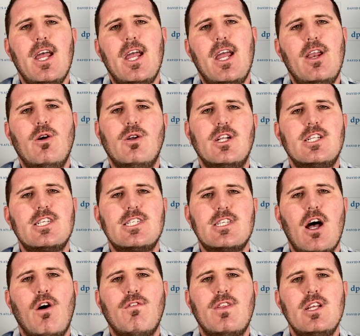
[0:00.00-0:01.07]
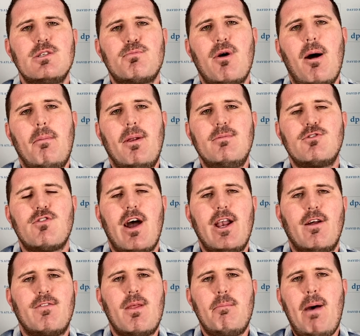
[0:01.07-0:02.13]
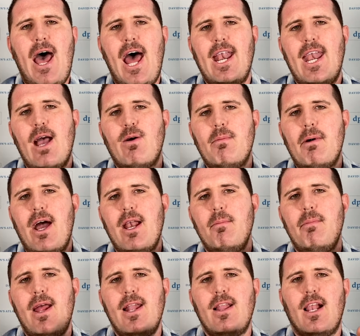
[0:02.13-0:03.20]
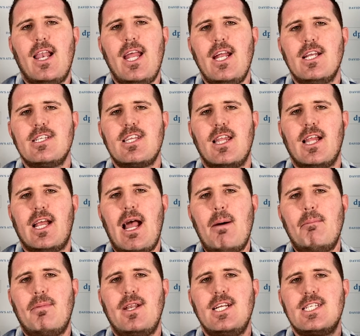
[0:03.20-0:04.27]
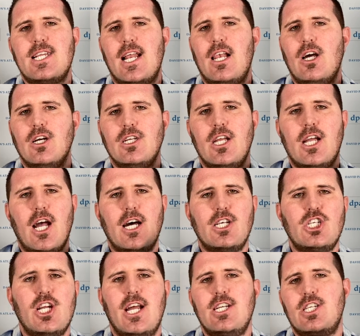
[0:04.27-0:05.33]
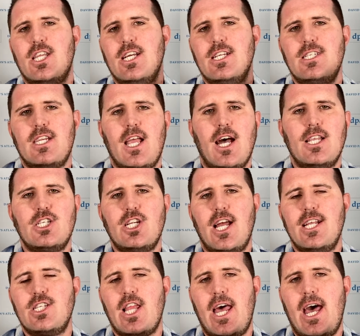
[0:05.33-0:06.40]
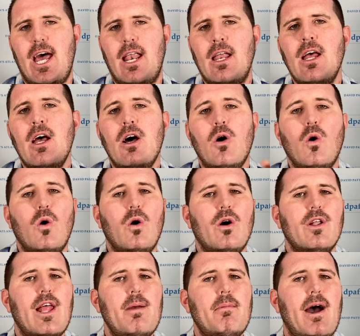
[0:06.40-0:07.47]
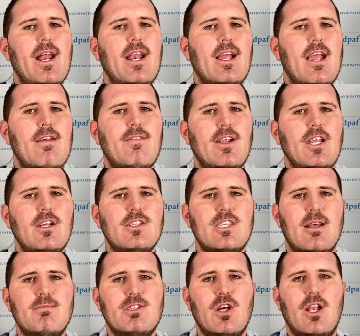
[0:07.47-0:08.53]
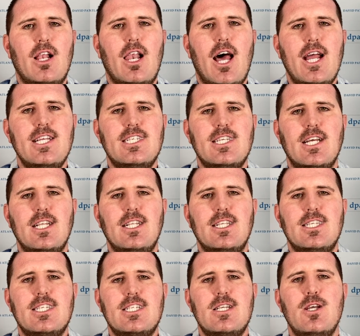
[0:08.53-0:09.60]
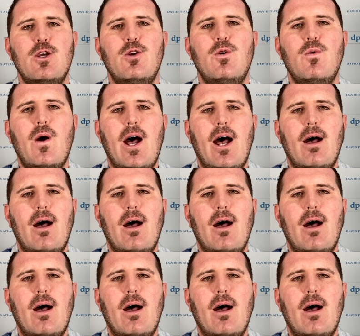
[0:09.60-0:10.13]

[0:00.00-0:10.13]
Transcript: in order to solve these problems right off the bat? Now, it might have been the leaders in the company said, look, you can't change this, you can't change that. Or they might have given you some sort of license to